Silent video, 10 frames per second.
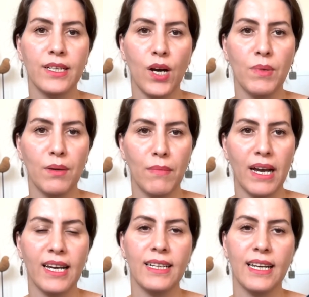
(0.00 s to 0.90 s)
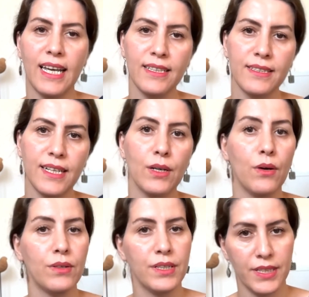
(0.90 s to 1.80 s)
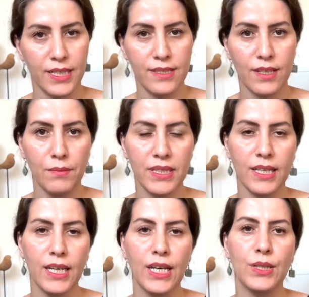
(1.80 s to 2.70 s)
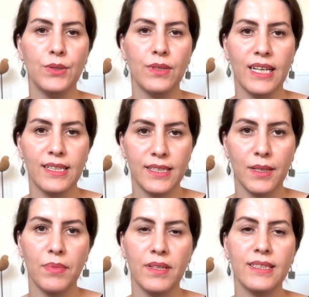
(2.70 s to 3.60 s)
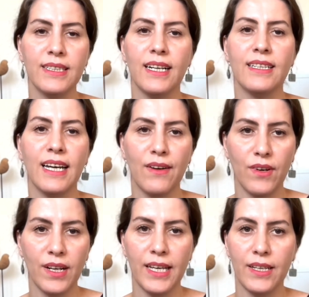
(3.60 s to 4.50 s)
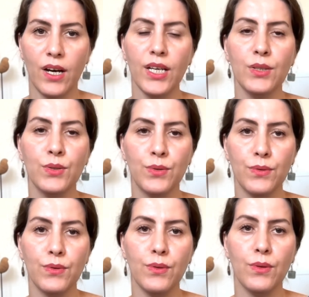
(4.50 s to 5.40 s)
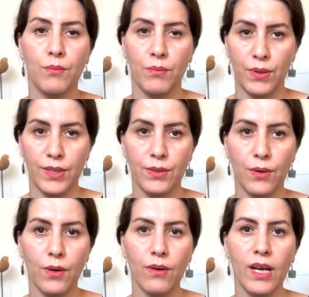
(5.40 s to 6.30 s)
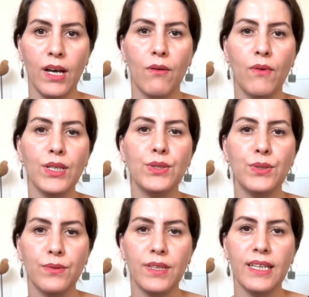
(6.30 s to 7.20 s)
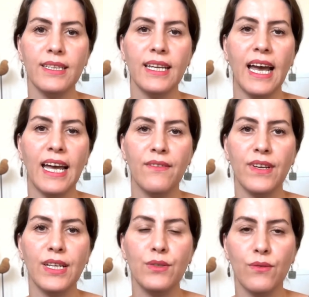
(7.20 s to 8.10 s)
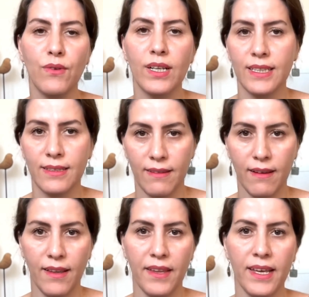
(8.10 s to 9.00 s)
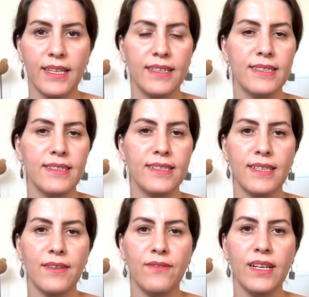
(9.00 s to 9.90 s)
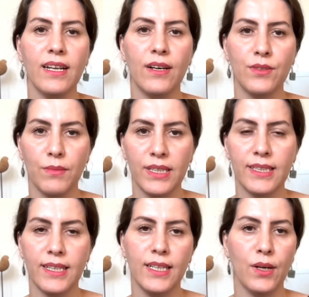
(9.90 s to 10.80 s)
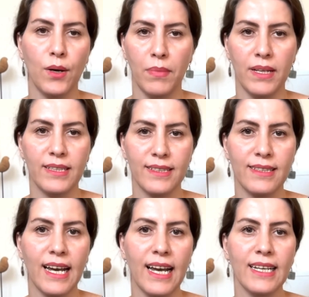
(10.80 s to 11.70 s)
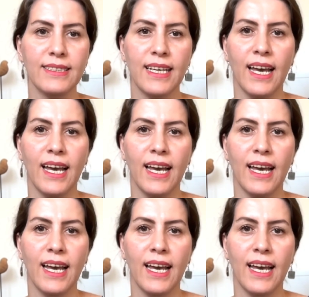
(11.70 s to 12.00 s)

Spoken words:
coming back later or create something, you can simply tell Canva AI 2.0 what you need and when you want it done. The system will automatically complete the task